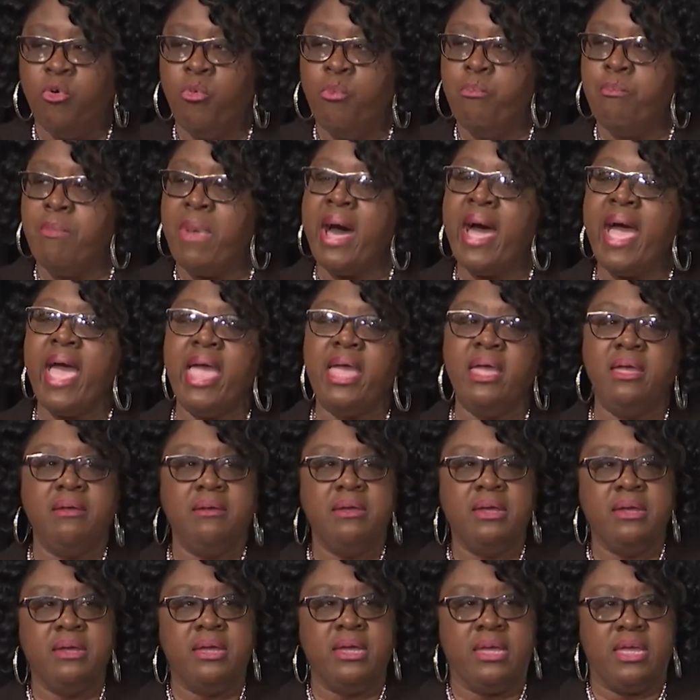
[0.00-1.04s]
My
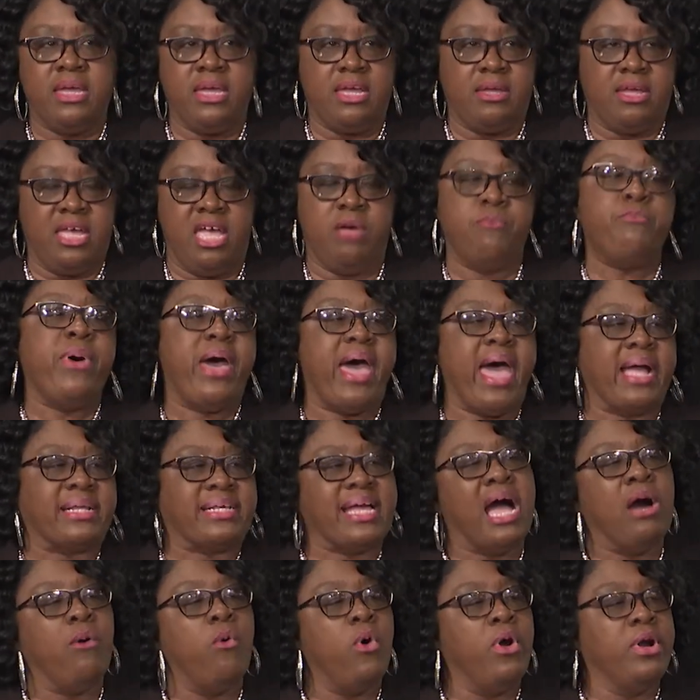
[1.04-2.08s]

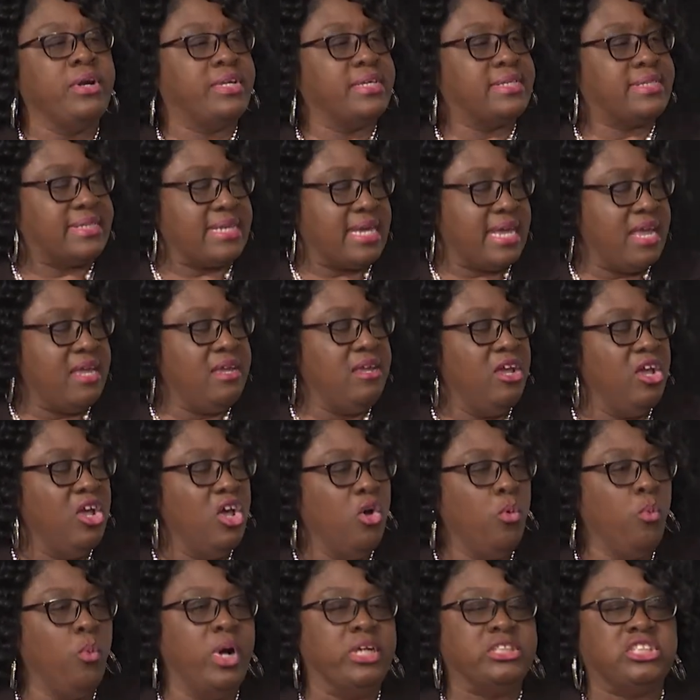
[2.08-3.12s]
impact I wanted to see
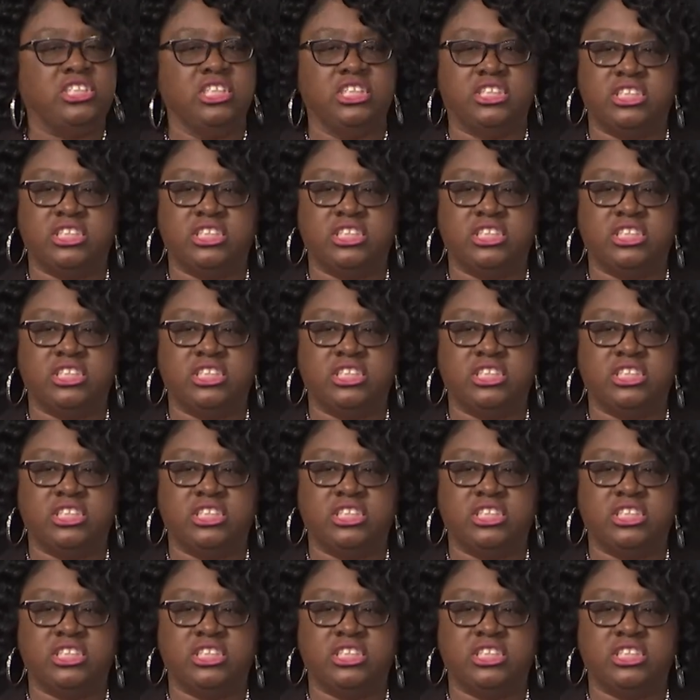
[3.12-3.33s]
was to